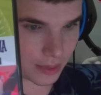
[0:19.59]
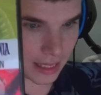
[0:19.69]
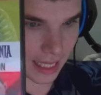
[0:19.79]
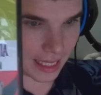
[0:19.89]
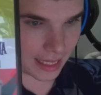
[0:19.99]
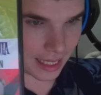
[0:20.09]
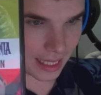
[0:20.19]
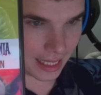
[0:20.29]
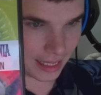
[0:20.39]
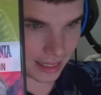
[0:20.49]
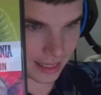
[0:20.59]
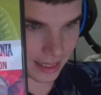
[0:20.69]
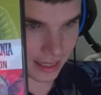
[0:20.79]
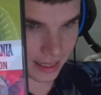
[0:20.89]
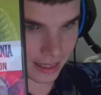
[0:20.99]
upset,
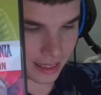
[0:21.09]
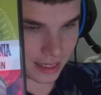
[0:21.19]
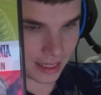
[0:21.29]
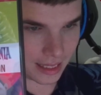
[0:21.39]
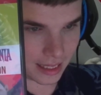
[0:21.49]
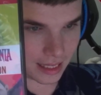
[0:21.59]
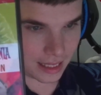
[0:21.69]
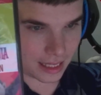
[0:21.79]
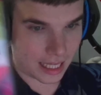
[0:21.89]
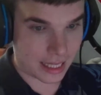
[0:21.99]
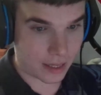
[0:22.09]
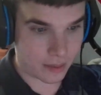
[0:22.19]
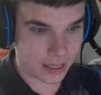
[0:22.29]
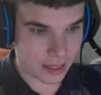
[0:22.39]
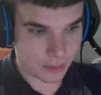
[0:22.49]
guys. And the
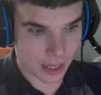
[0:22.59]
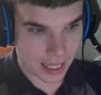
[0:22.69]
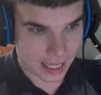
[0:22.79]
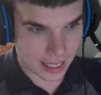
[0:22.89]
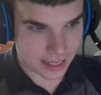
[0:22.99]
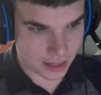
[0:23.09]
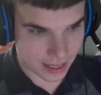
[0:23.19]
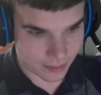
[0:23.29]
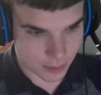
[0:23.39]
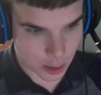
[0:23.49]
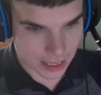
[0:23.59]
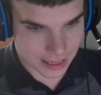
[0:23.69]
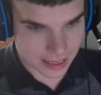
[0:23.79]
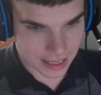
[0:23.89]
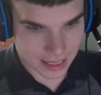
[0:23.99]
reason why I am
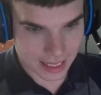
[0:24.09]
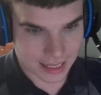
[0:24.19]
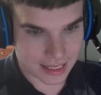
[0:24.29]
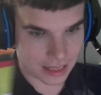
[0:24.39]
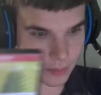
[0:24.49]
just nice